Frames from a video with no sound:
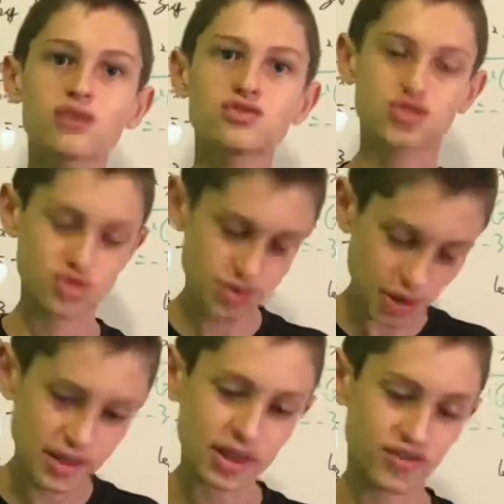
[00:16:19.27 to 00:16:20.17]
I'll see you in
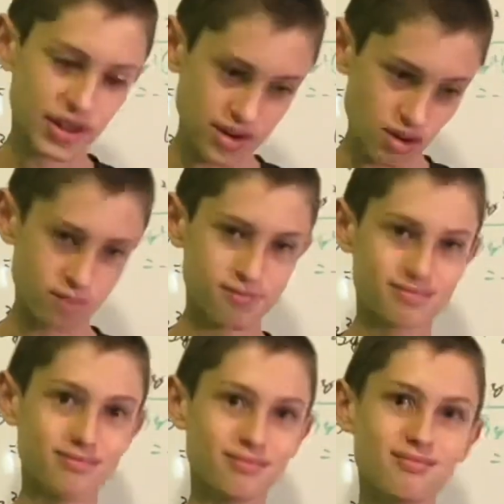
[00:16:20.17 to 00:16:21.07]
the next video.
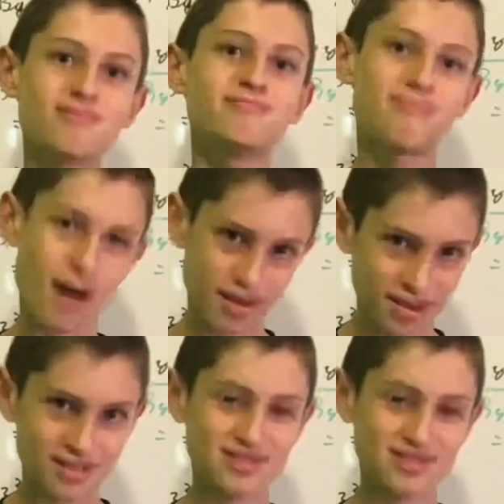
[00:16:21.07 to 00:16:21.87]
Bye.